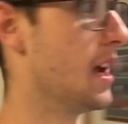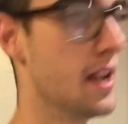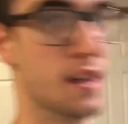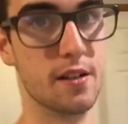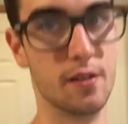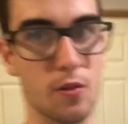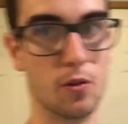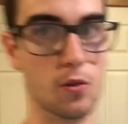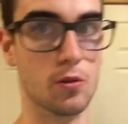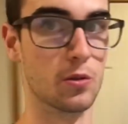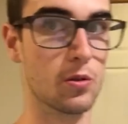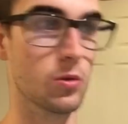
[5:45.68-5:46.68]
and
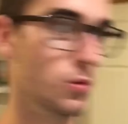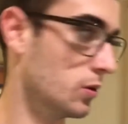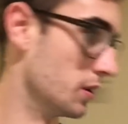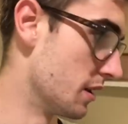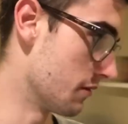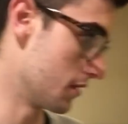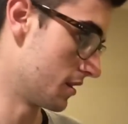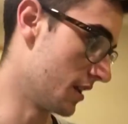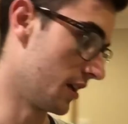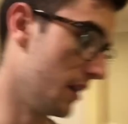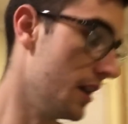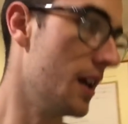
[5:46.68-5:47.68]
all cool and
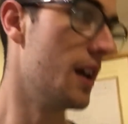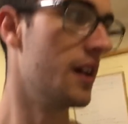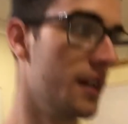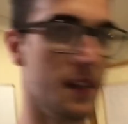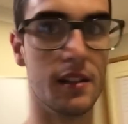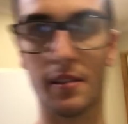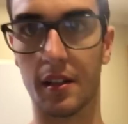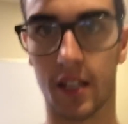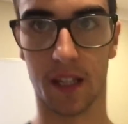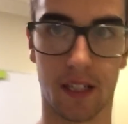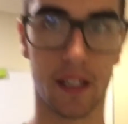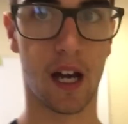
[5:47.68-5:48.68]
everything.
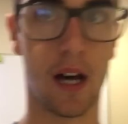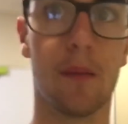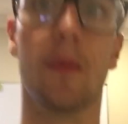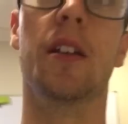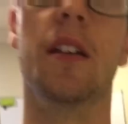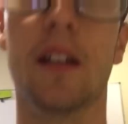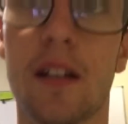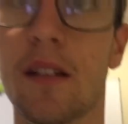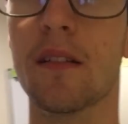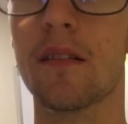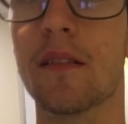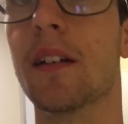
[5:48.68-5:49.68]
Inside the cupboard
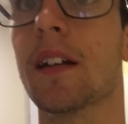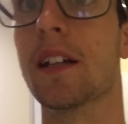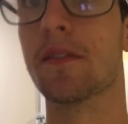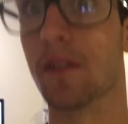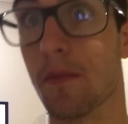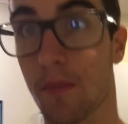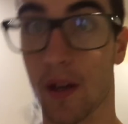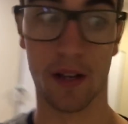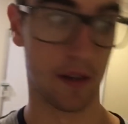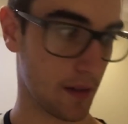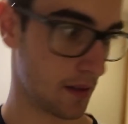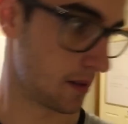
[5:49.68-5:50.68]
is even better.